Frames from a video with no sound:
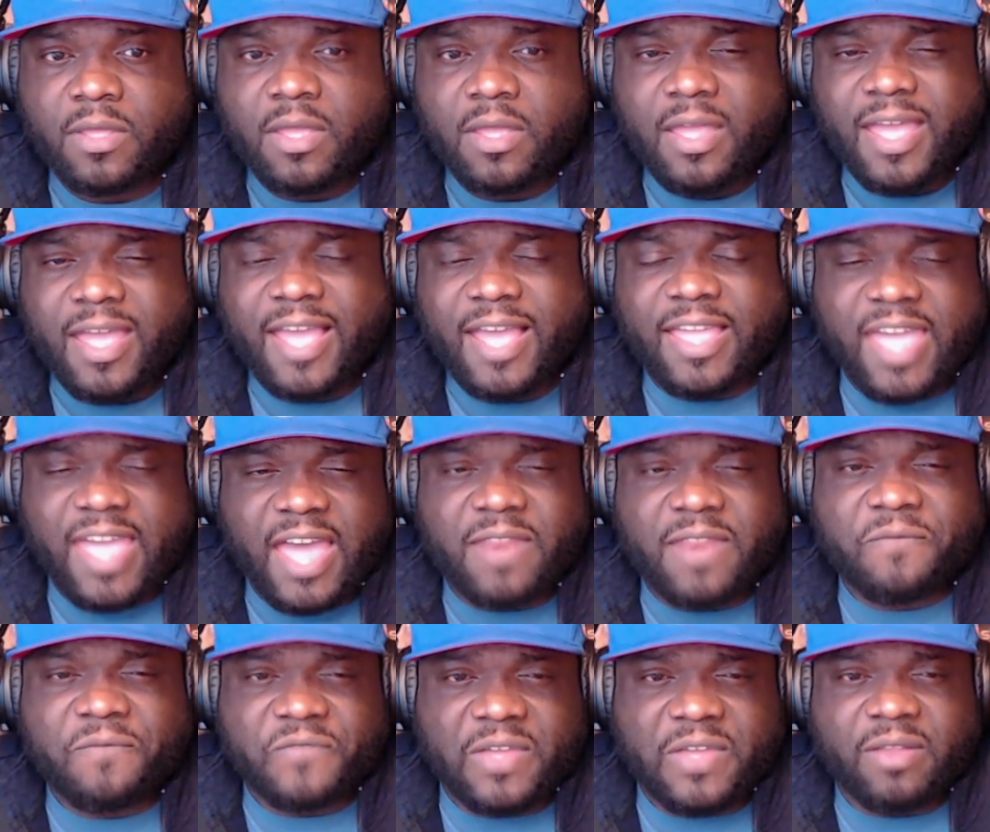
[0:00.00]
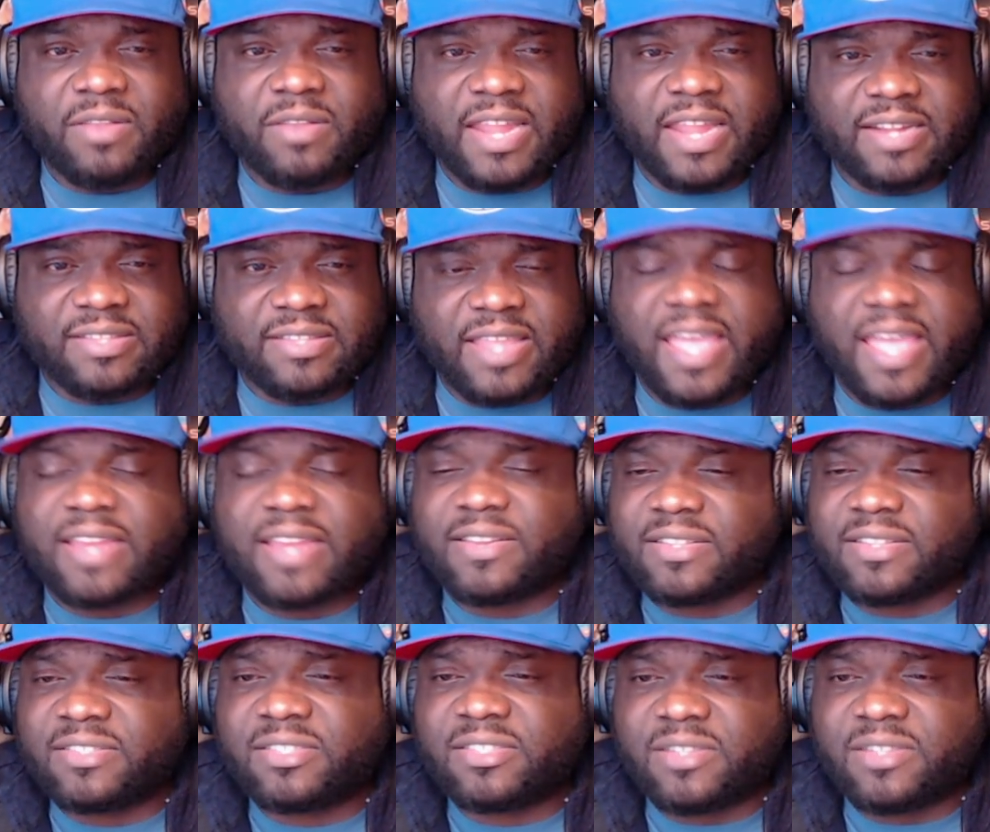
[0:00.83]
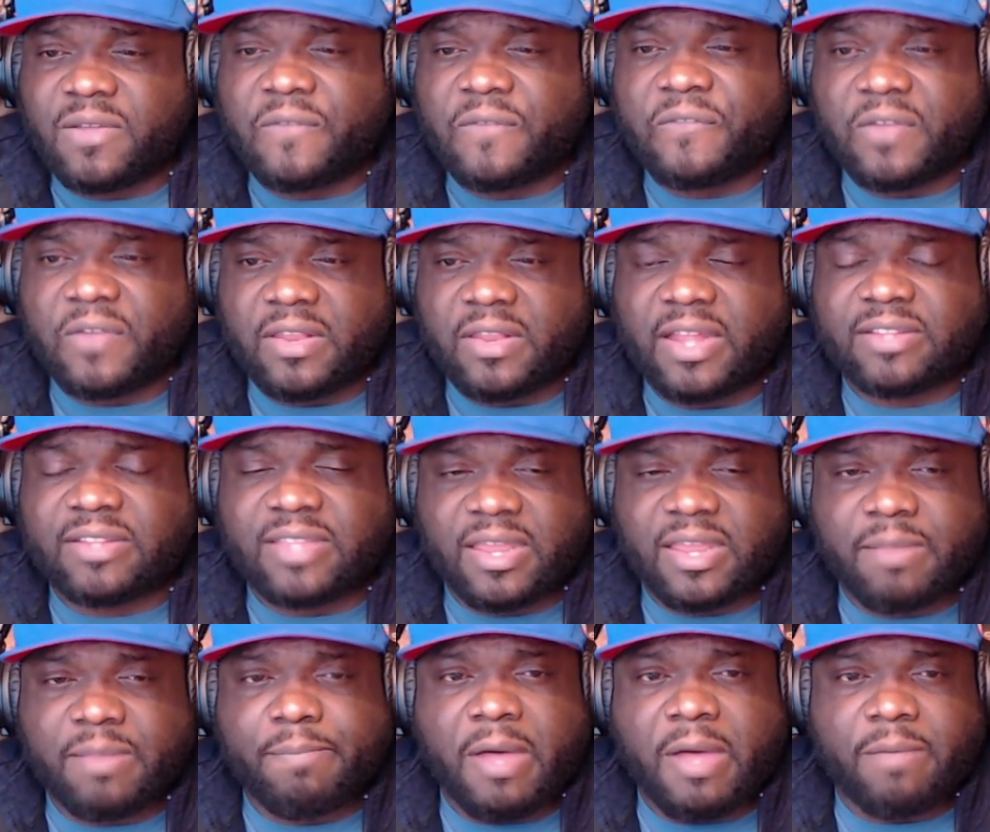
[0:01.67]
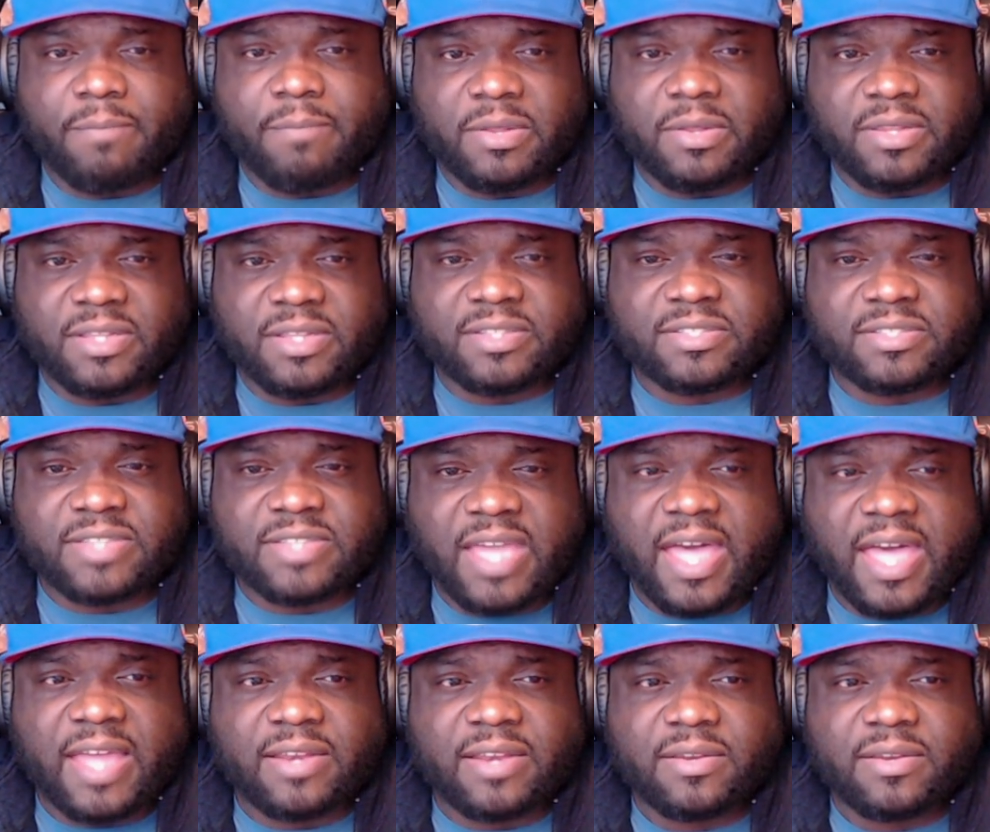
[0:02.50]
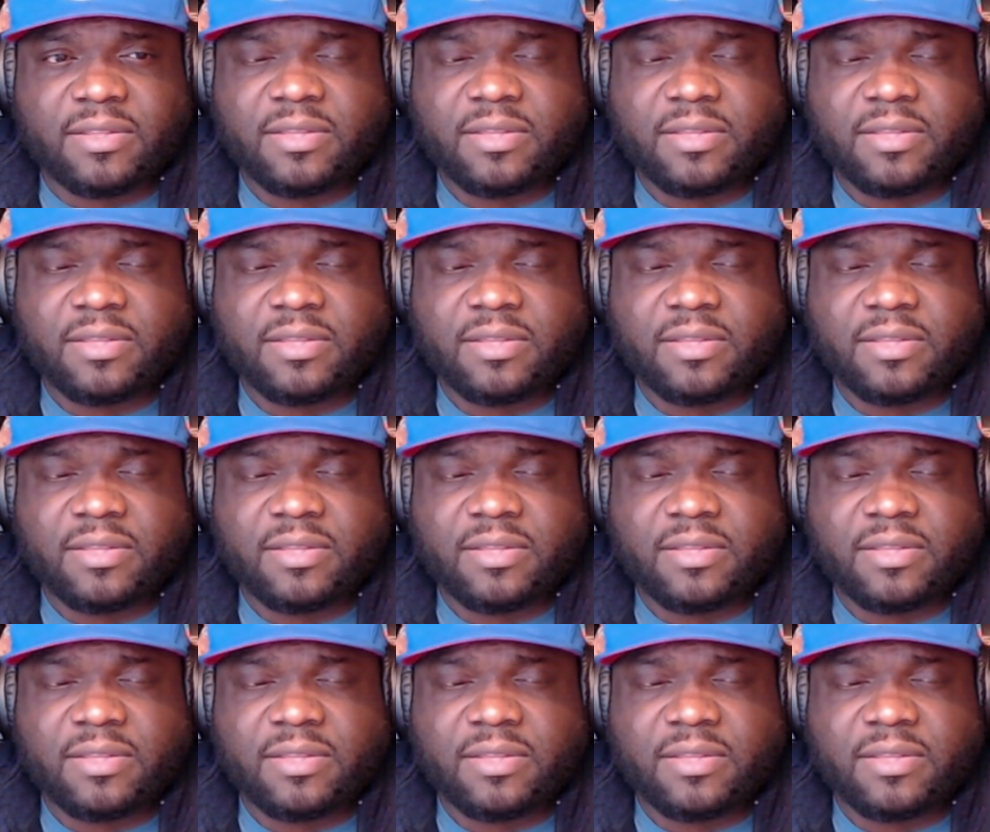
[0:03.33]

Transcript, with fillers: I kind of felt like that and still feel like that about Malik Scott.